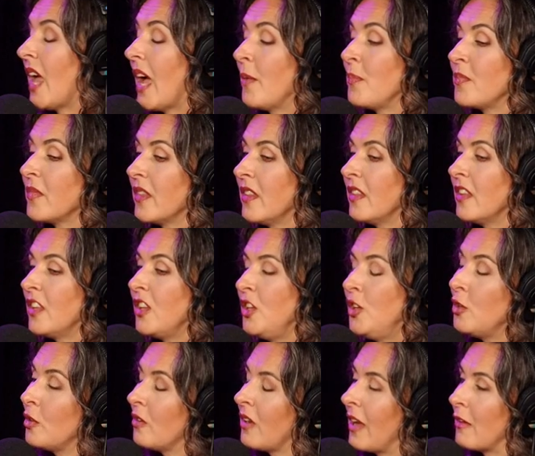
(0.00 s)
Yeah.
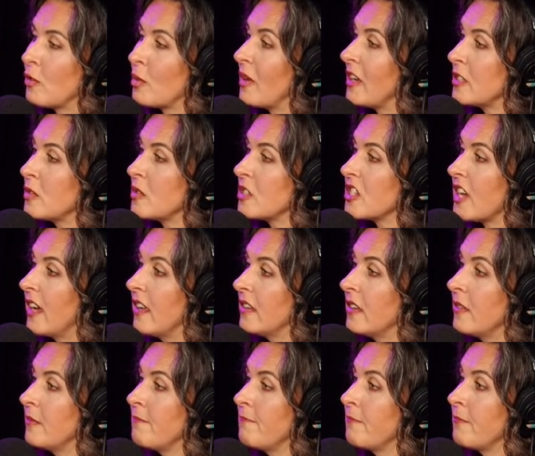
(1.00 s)
You don't have a right to a
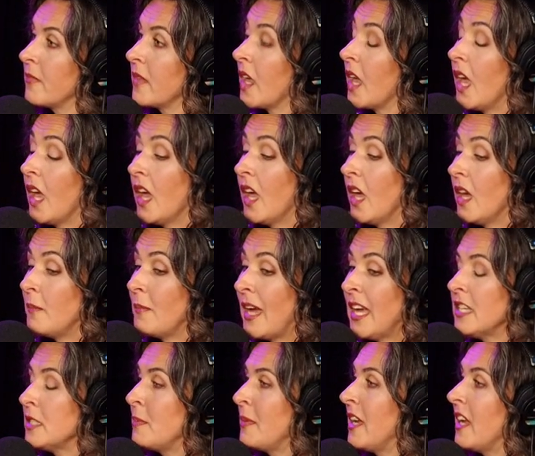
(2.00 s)
child.
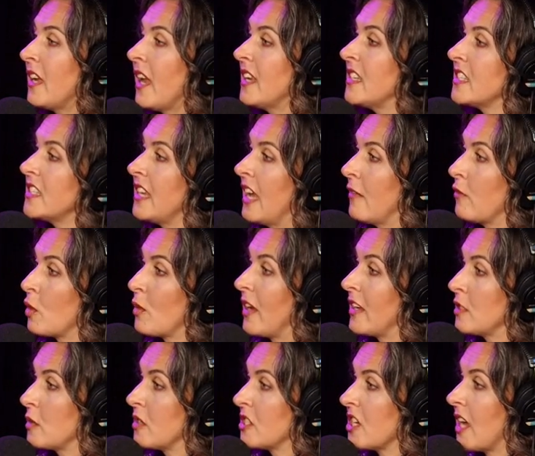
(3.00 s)
My husband and I didn't have a
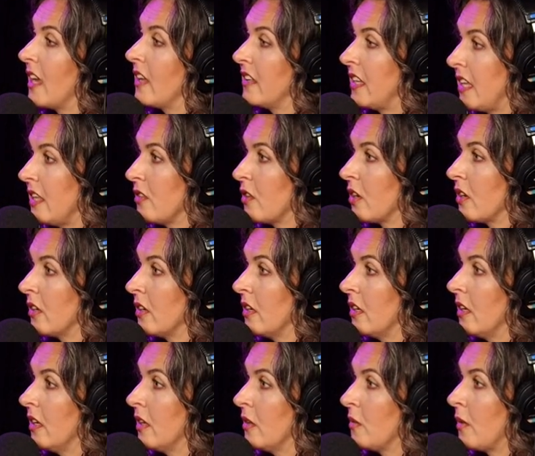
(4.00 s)
right to a child either.
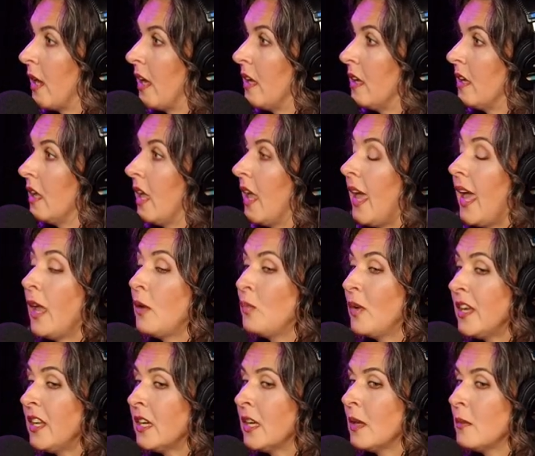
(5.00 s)
Right.
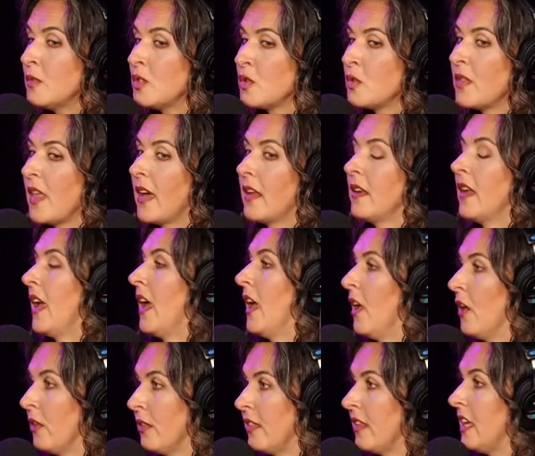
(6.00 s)
And when it comes to that
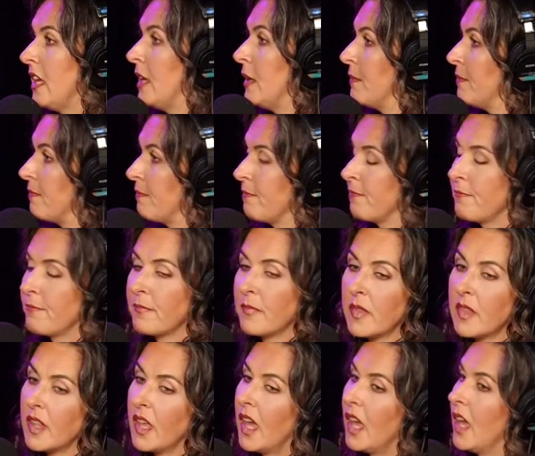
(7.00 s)
healthy
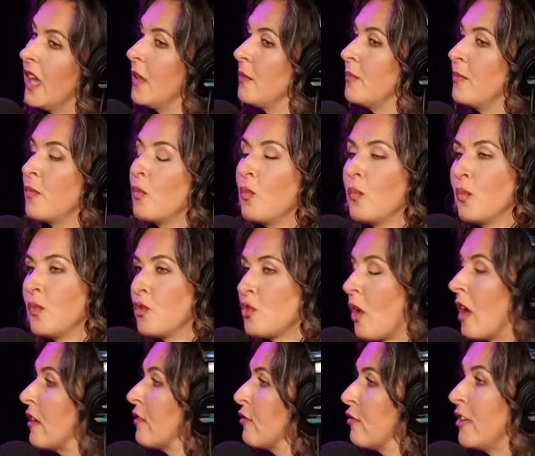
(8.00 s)
a
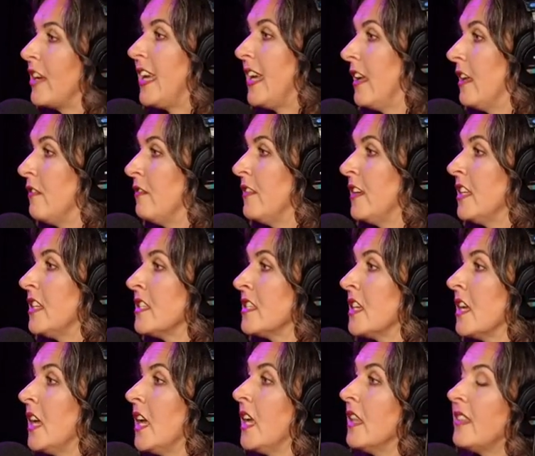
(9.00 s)
drug free
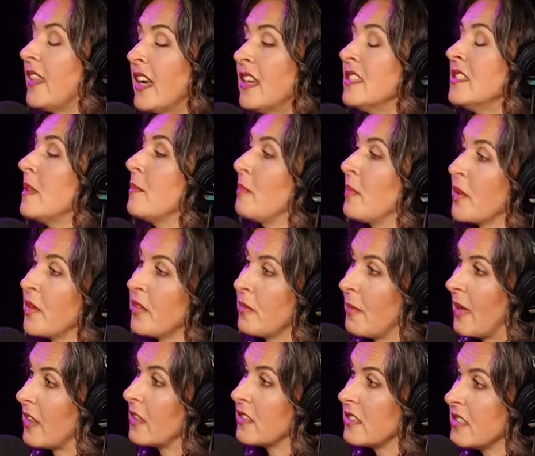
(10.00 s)
infant, that is the
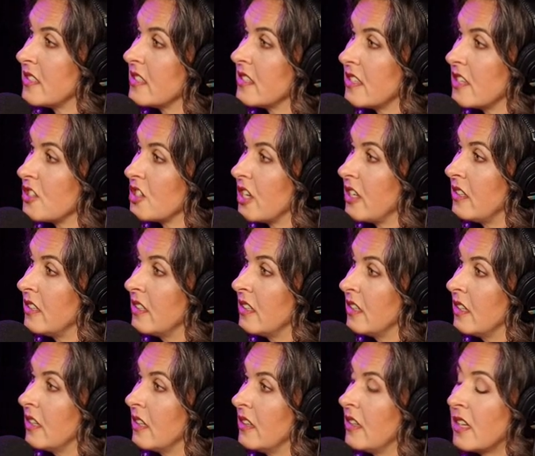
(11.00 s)
birth mother's decision.
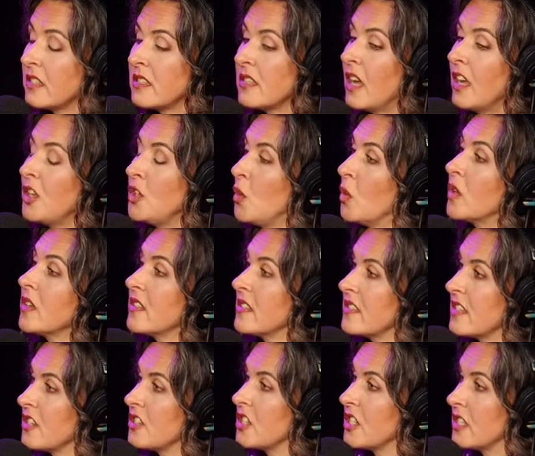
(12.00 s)
That's not your
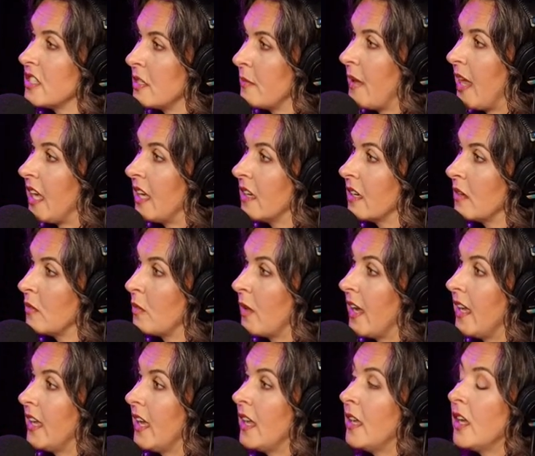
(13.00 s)
decision to make,
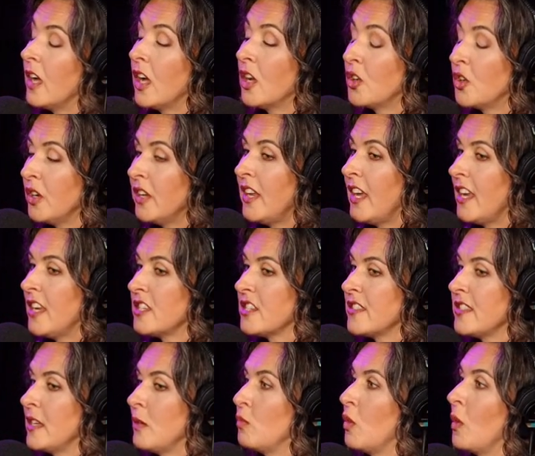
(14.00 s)
right? And a good
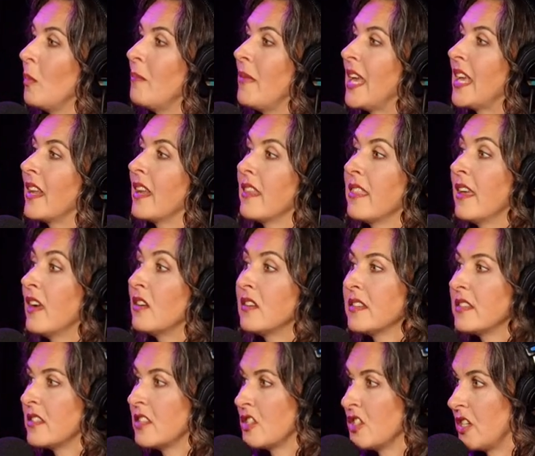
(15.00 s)
agency won't make it their
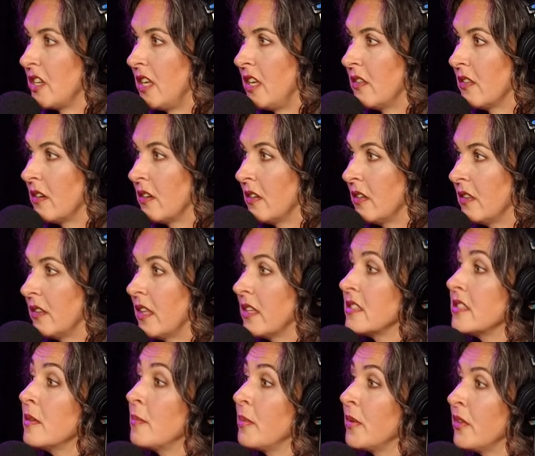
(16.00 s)
decision either.
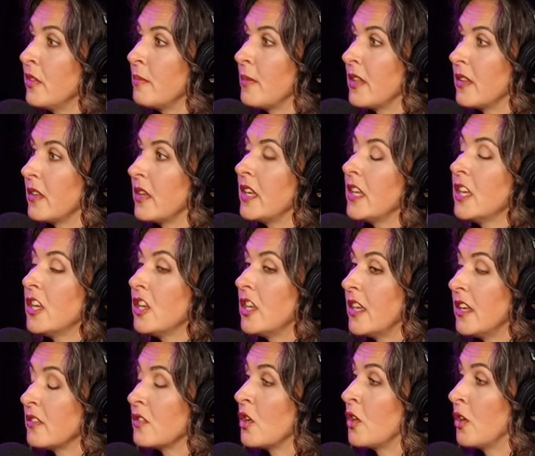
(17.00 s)
That's the birth mother.
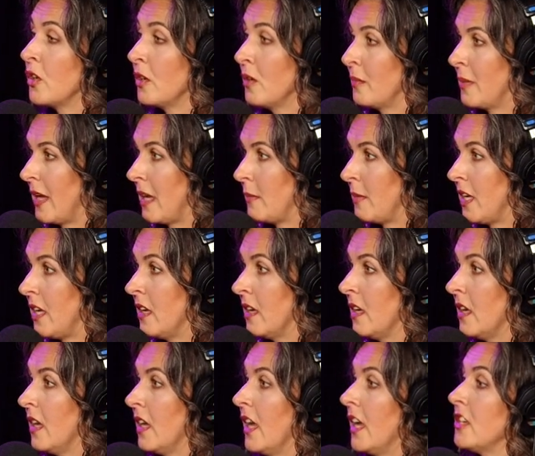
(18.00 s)
It's her baby.
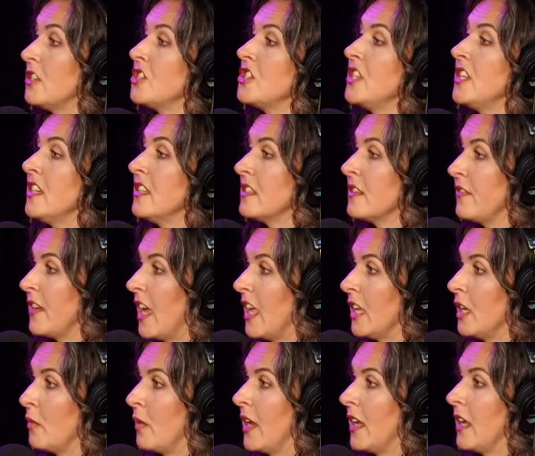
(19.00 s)
And she is
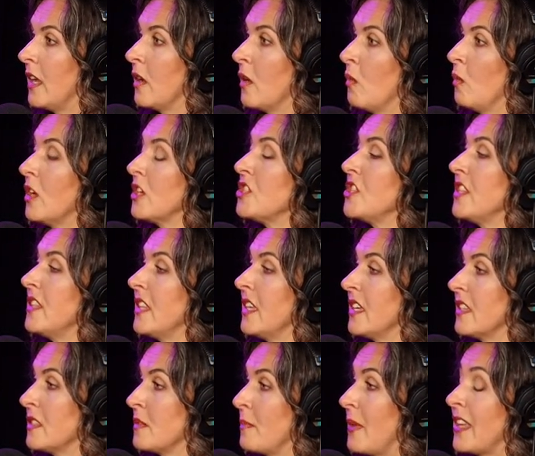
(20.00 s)
evaluating what she
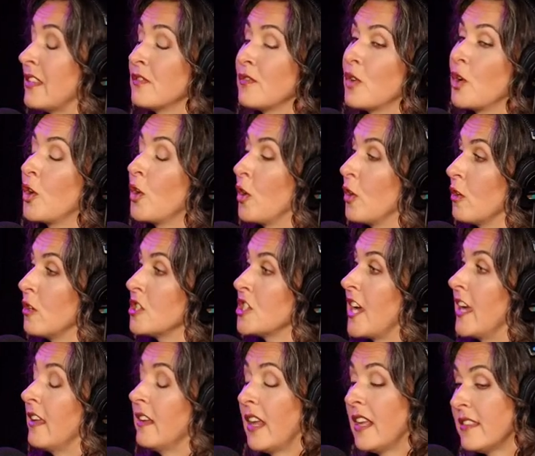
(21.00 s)
thinks is best for her
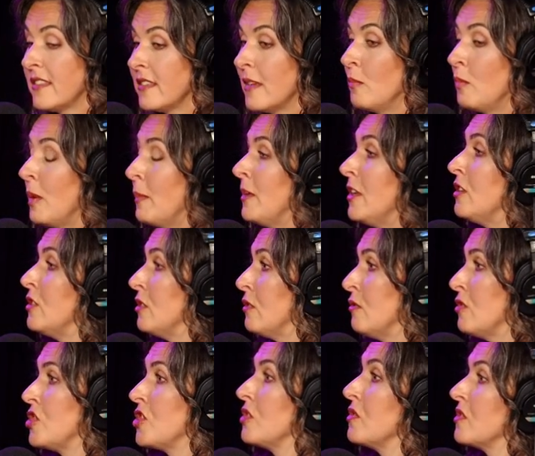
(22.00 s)
child. And some women
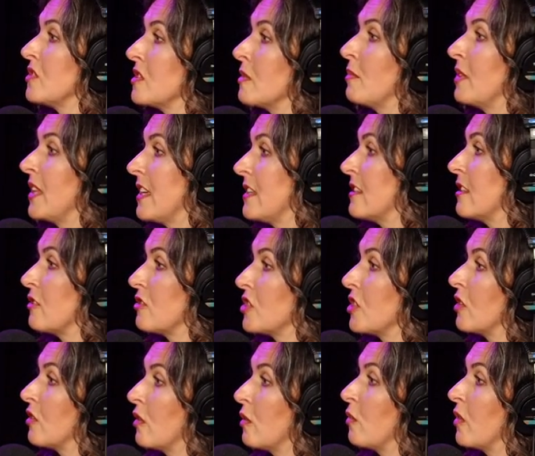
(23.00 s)
do choose to place their
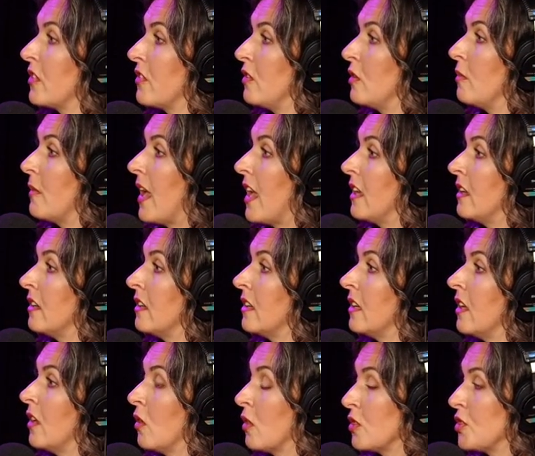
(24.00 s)
children with two men
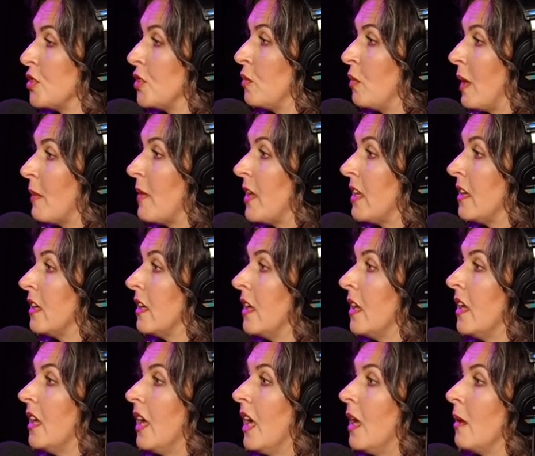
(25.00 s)
or two women,
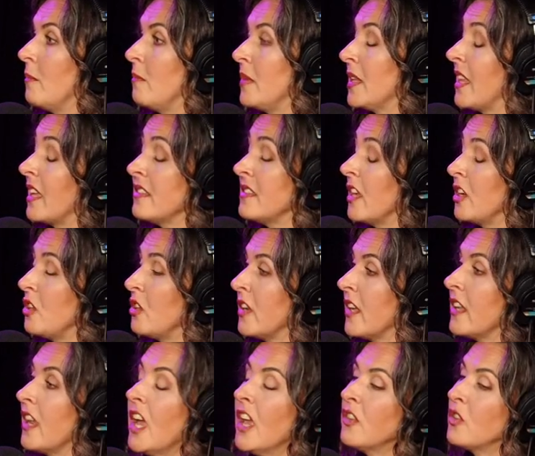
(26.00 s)
um, but that's not your
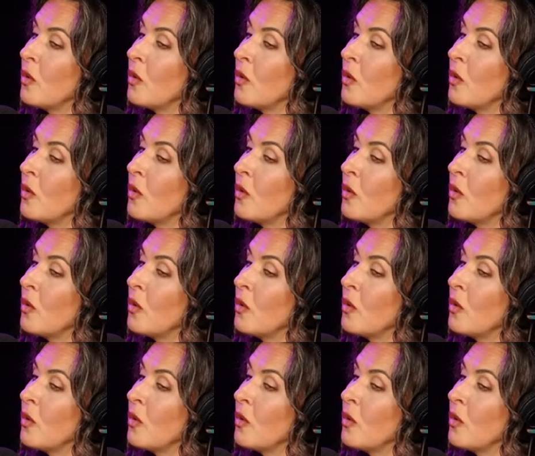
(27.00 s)
kid.